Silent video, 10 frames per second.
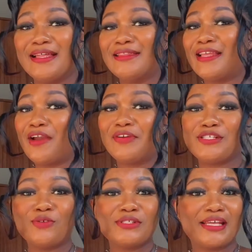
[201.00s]
There
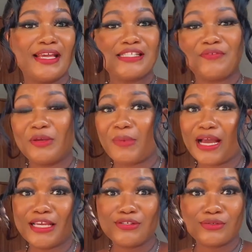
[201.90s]
is no scientific
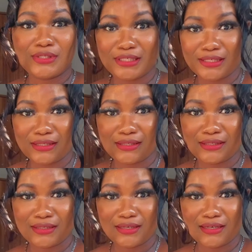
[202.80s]
backing to this.
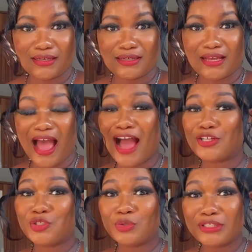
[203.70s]

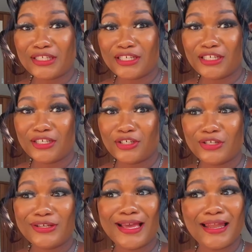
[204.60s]
Actually,
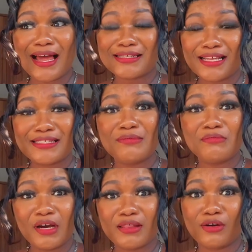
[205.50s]
a lactating
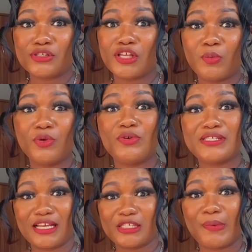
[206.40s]
mother or someone who is
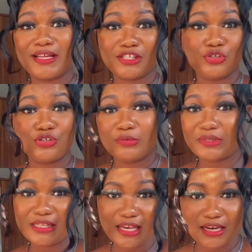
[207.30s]
expecting shouldn't
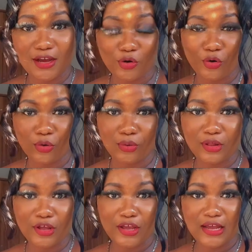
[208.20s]
be taking alcohol.
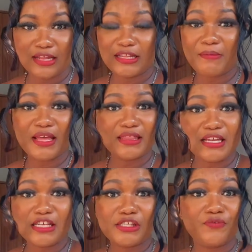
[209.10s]
The main
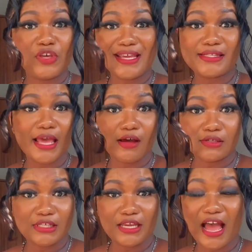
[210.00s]
thing is, if you eat
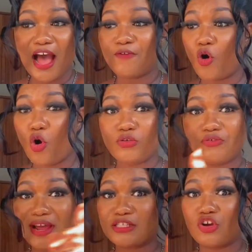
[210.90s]
healthy, have all the
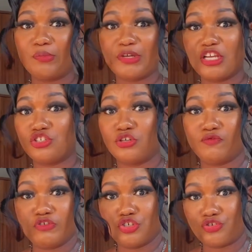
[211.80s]
right combination
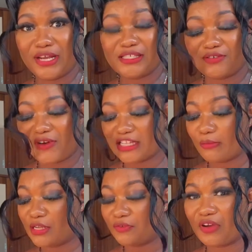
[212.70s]
of nutrients, the right
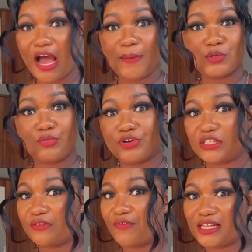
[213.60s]
amount of carbs,
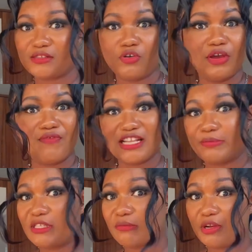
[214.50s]
protein, fat and oil,
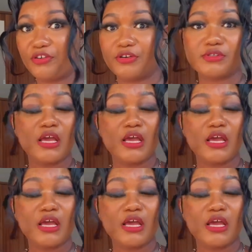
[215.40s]
vitamins and minerals,